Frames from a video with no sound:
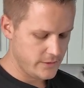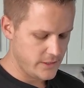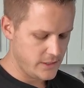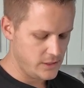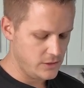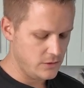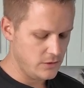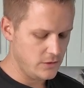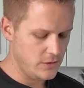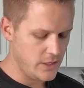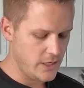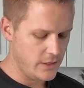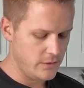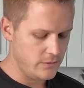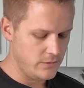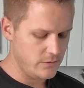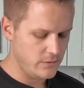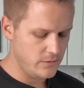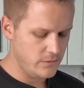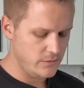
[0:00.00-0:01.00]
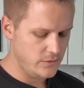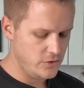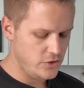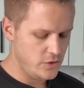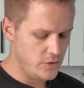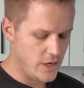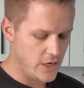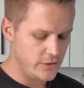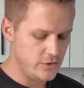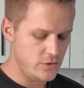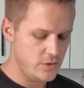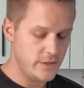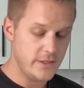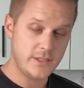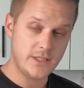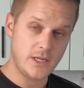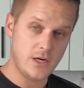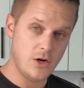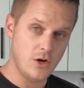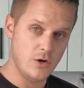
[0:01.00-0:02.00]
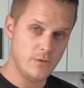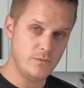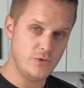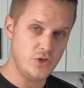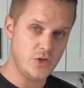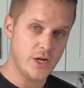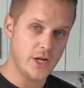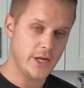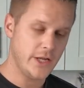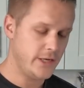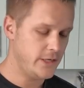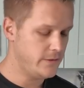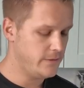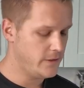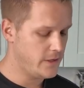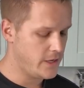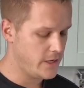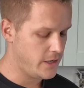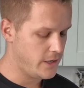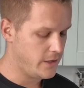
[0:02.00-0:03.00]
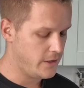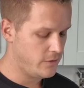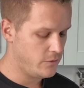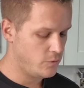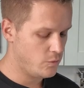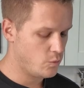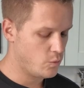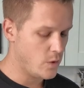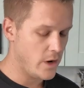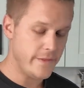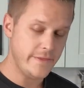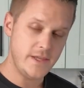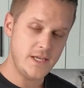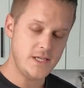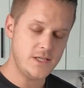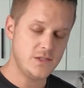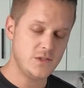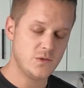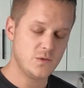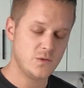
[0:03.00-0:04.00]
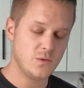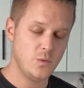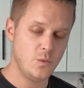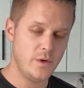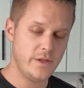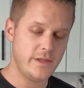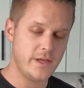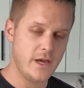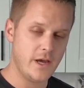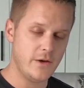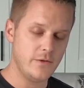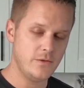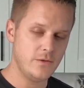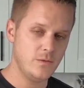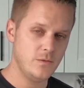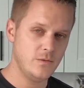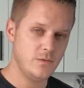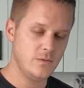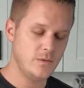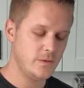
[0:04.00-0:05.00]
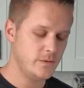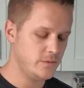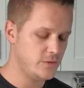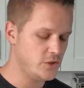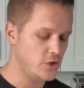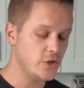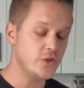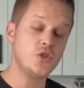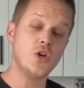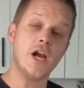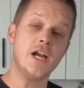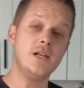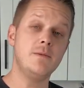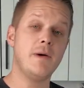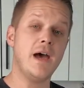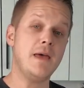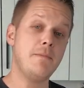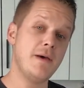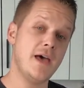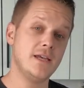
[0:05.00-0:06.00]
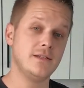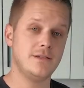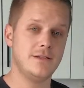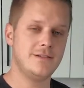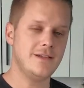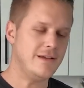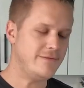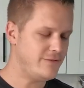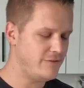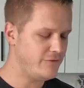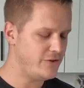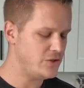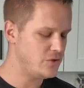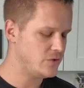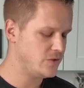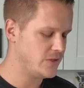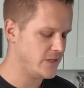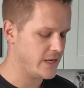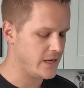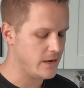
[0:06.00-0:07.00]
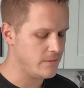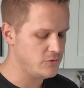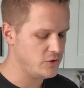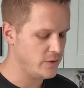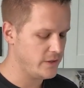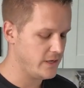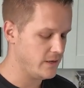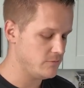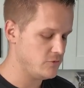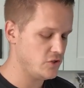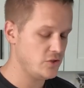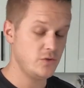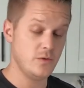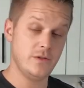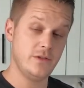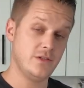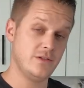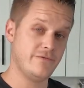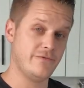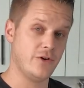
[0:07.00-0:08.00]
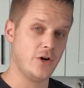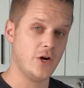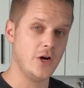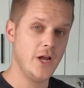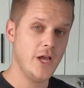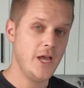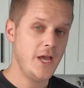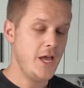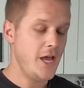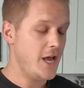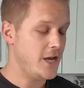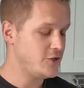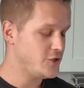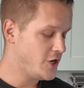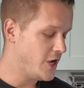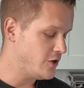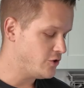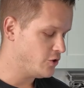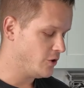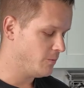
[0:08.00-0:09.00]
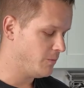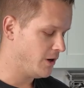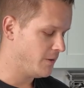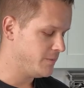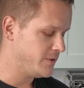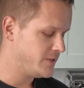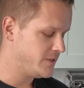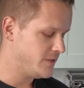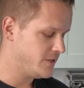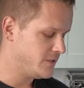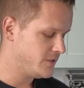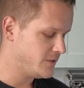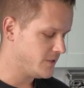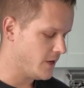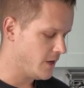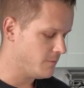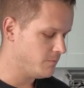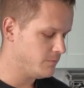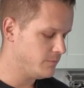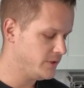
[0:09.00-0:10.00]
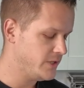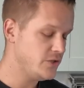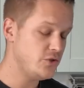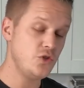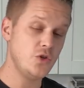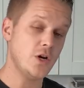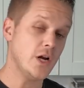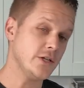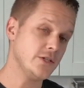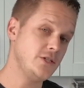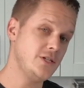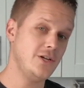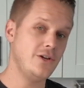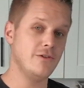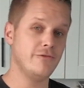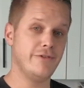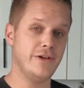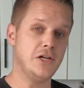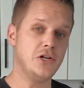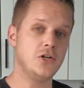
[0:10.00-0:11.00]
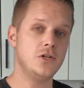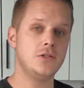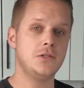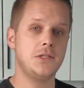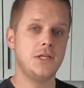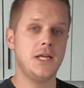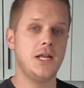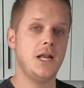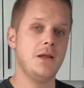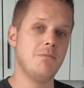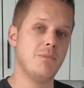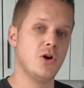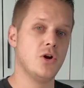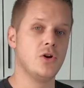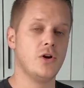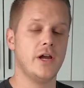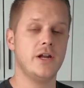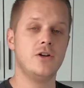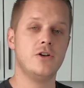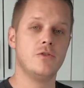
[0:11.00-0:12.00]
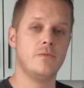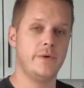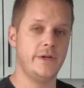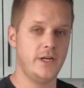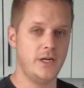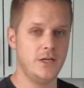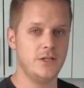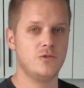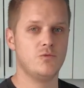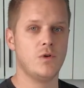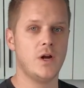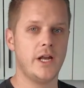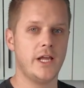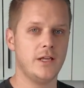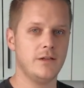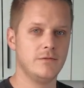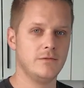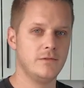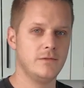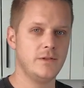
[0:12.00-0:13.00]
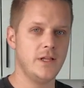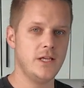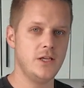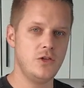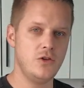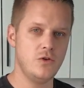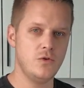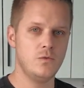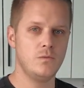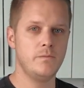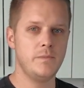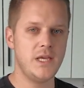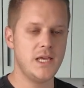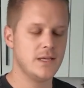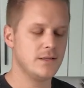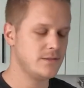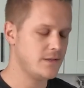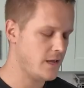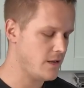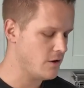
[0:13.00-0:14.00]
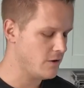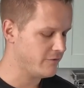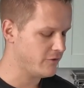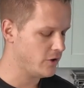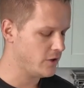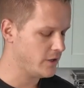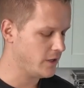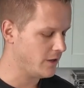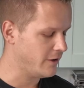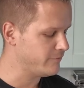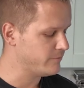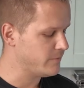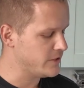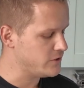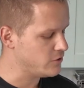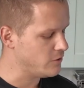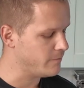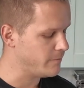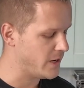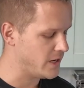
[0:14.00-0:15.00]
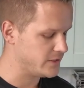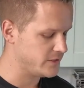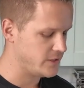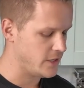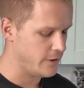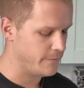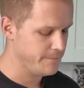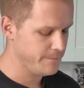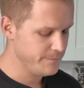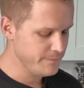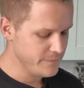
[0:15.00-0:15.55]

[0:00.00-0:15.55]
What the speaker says: And I do not do this at home. Do not run these without trying to bypass the safety features like I'm doing. I'm just doing this for educational purposes. Please do not stick your fingers in a burr grinder when it is running. Thank you, PSA over. I'll get off my soapbox now.